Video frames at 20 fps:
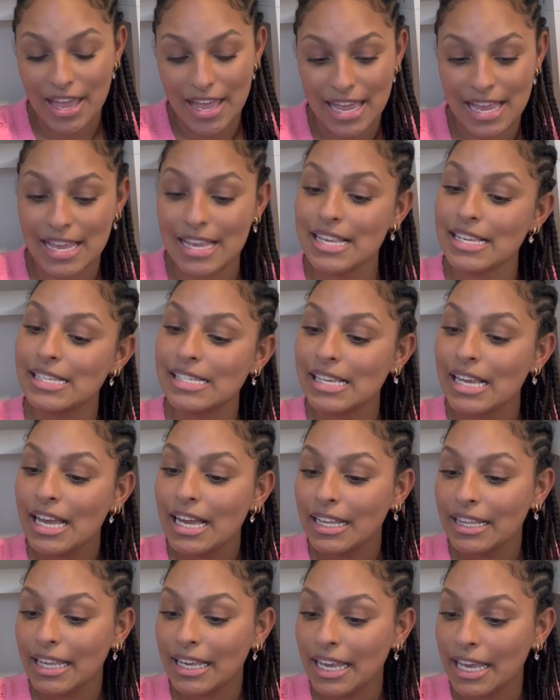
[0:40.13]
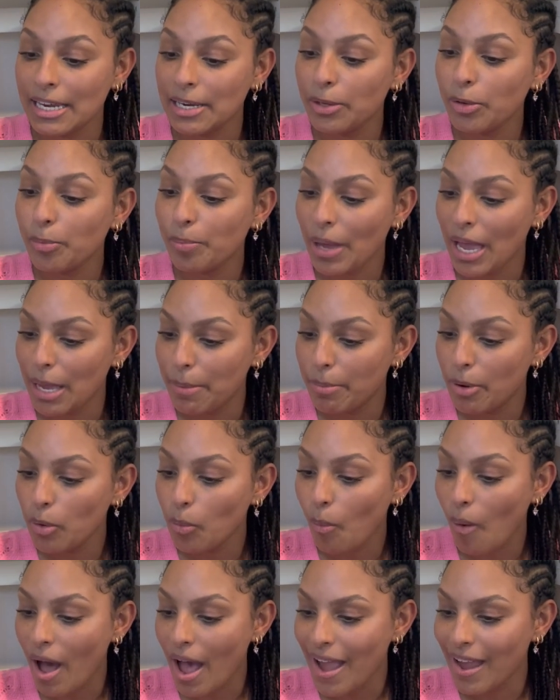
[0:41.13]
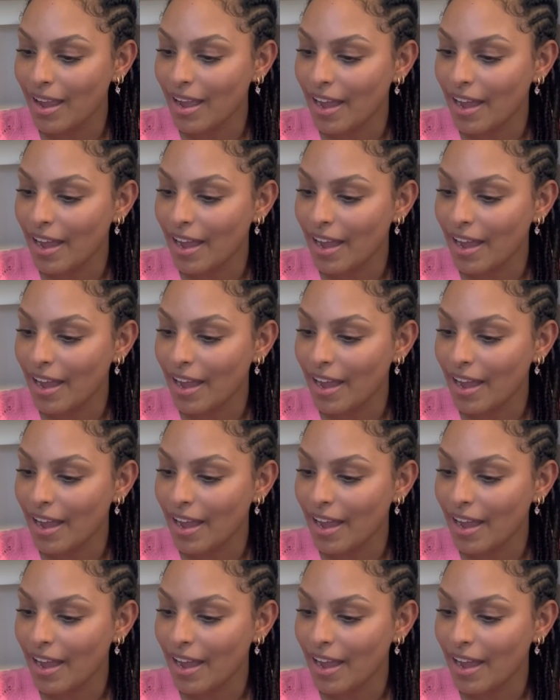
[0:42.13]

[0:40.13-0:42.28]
is the Kindle Paperwhite.